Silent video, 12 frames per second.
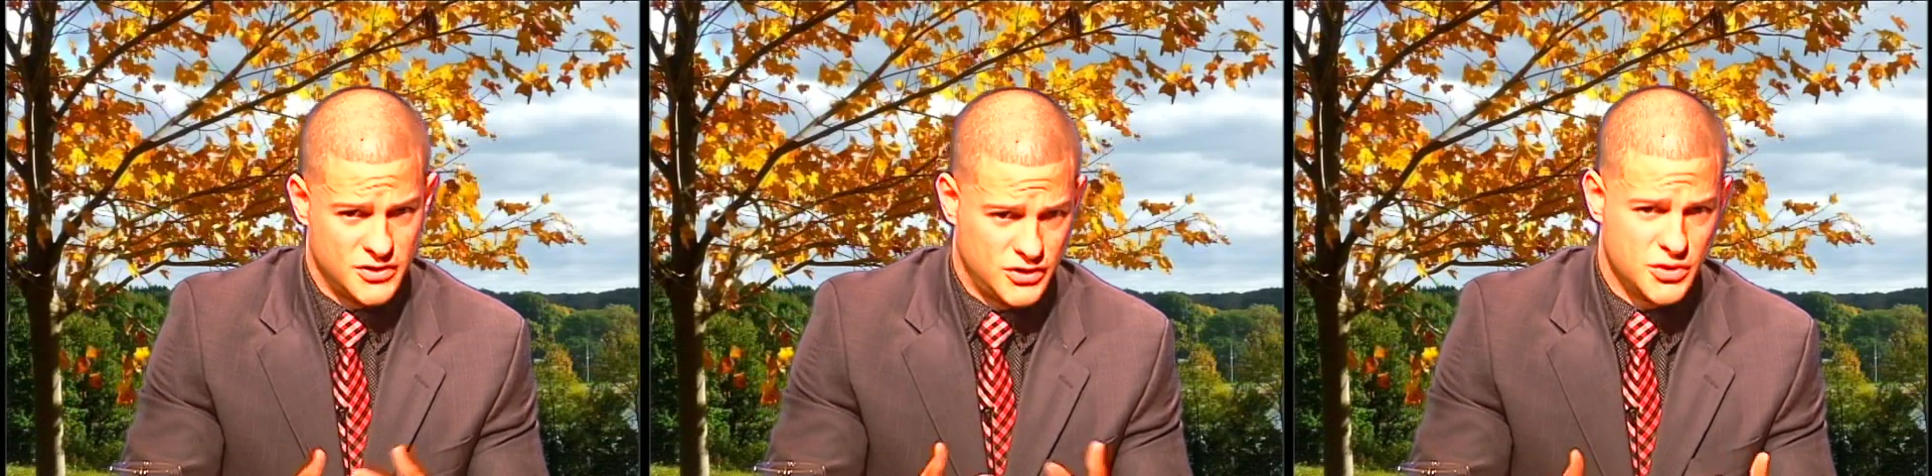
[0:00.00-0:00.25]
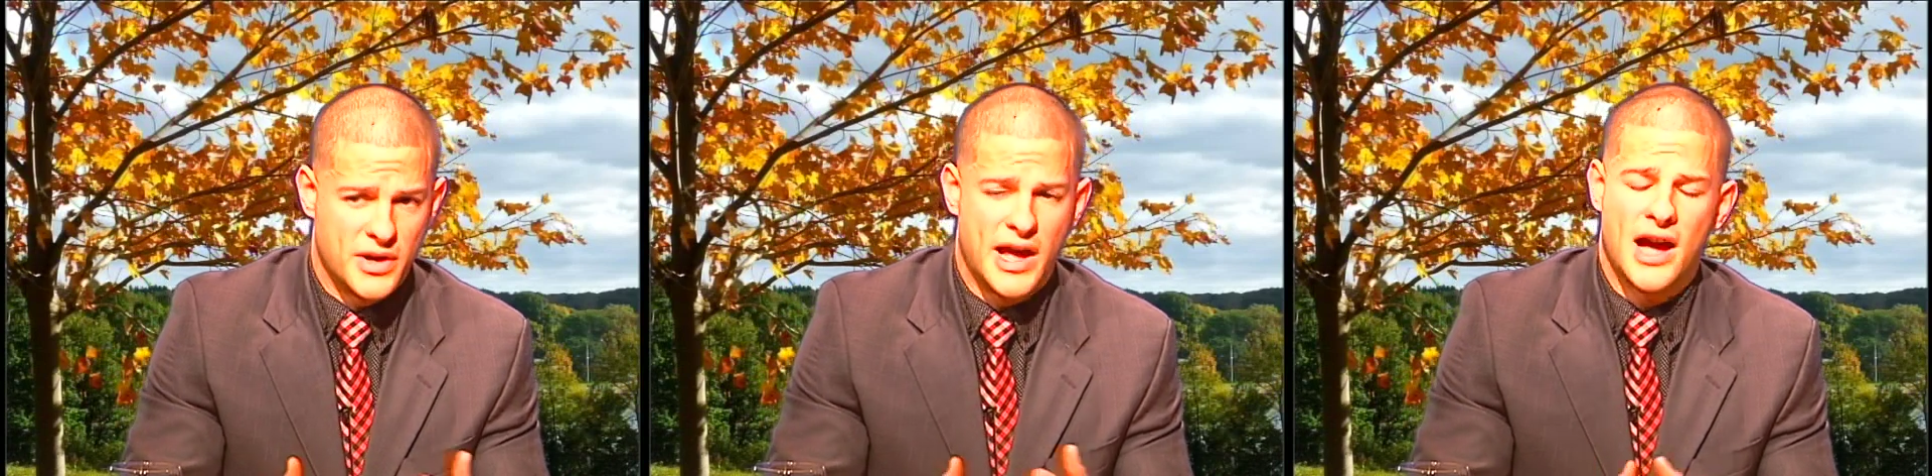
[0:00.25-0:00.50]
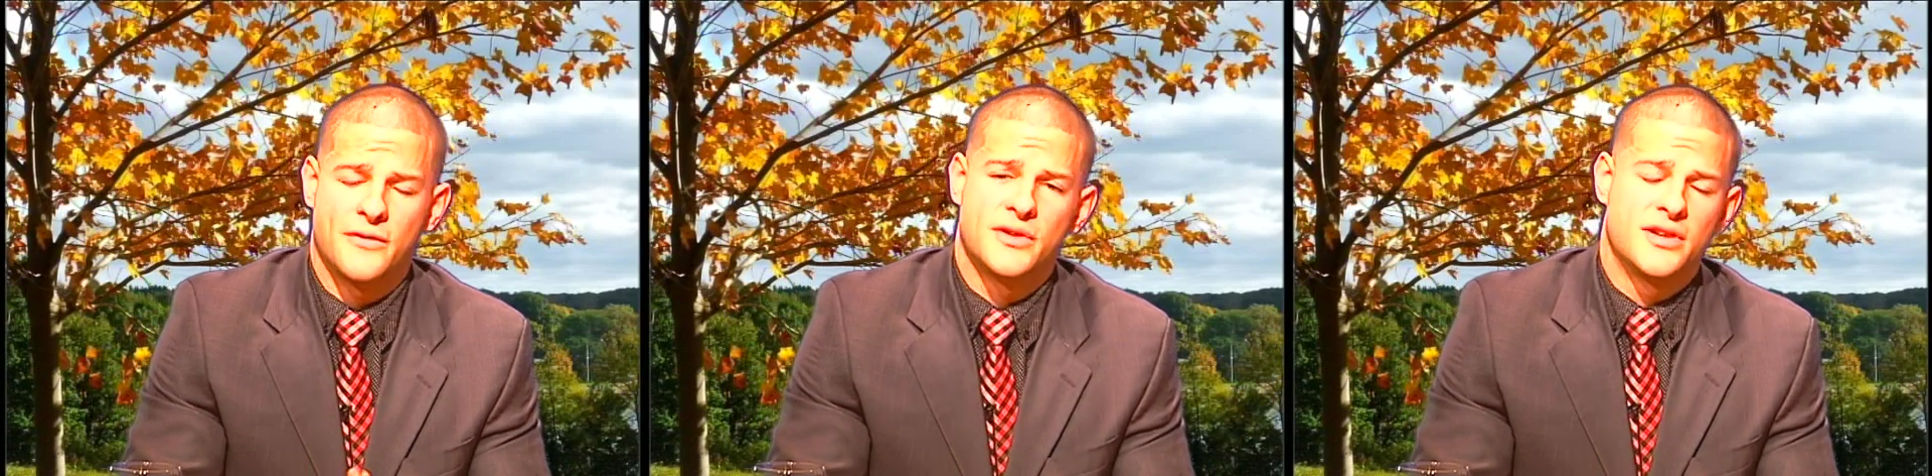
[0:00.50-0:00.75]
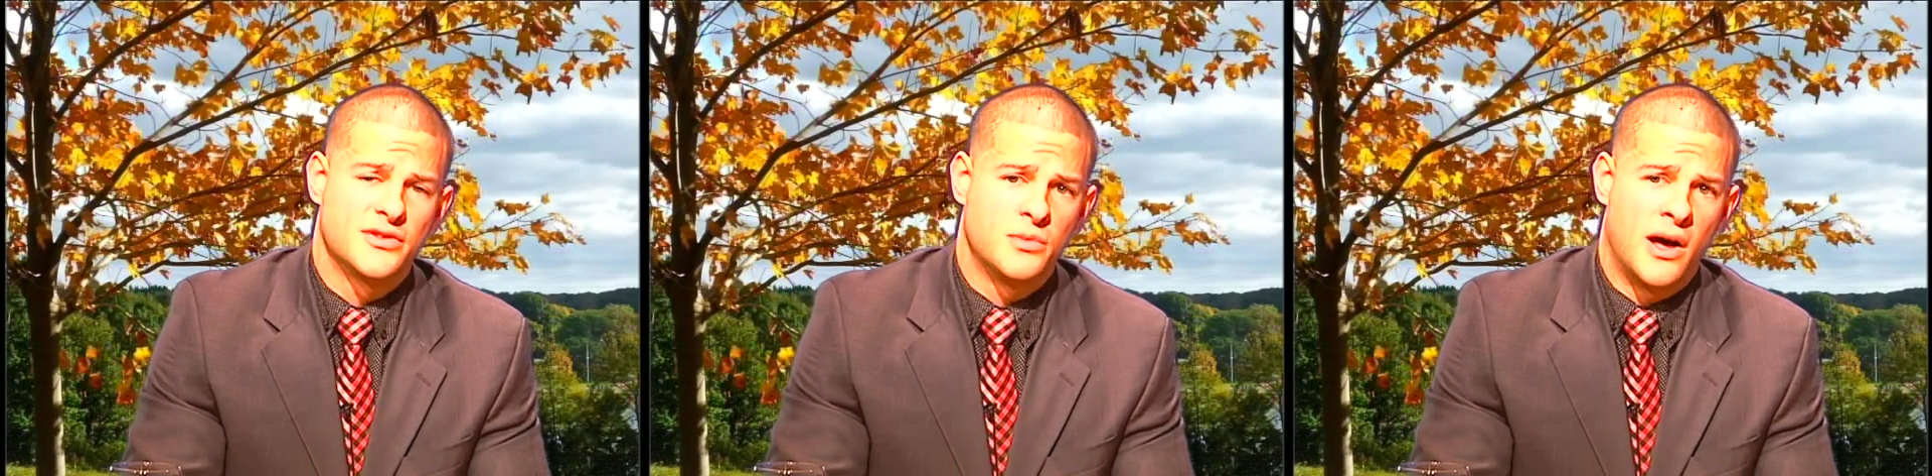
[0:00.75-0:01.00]
student
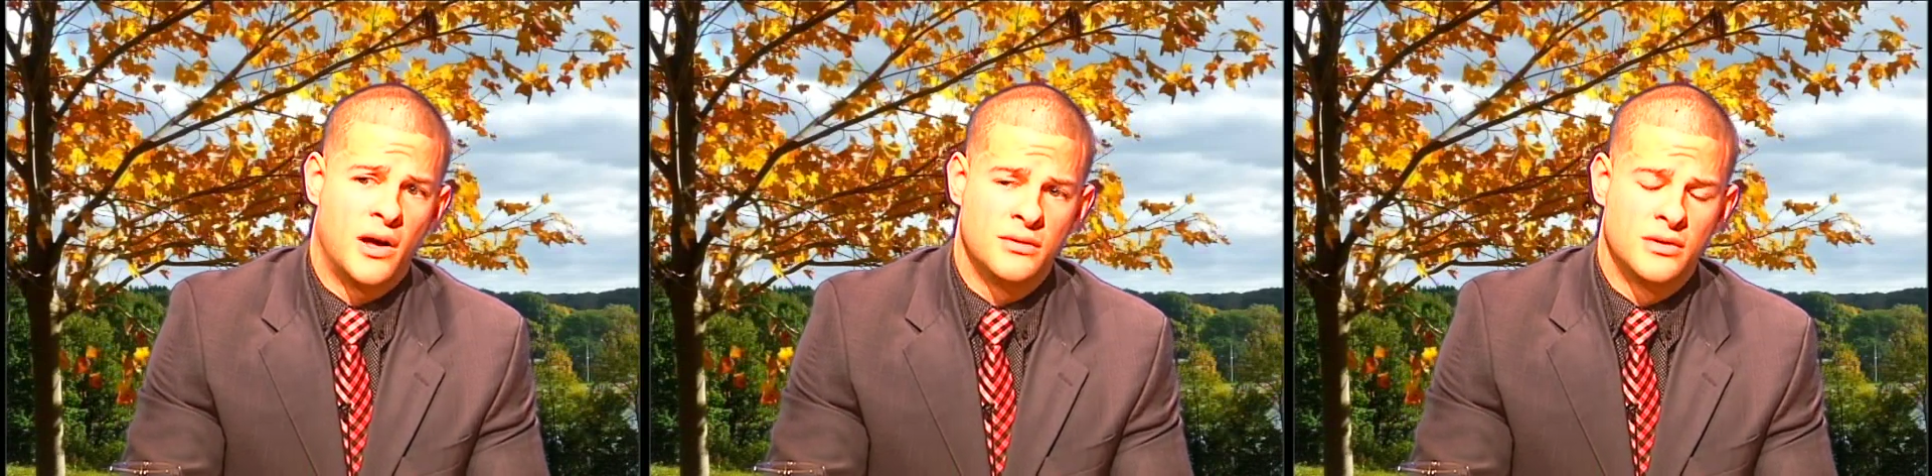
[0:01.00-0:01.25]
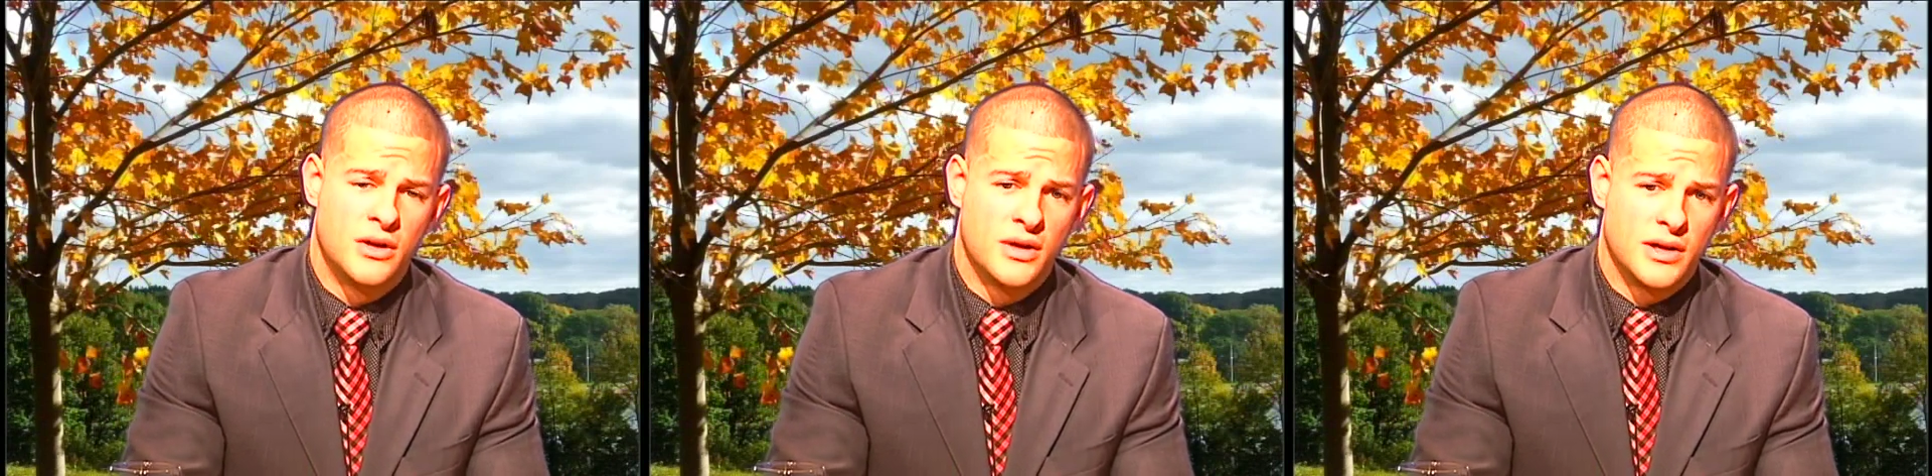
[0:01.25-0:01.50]
athlete as well.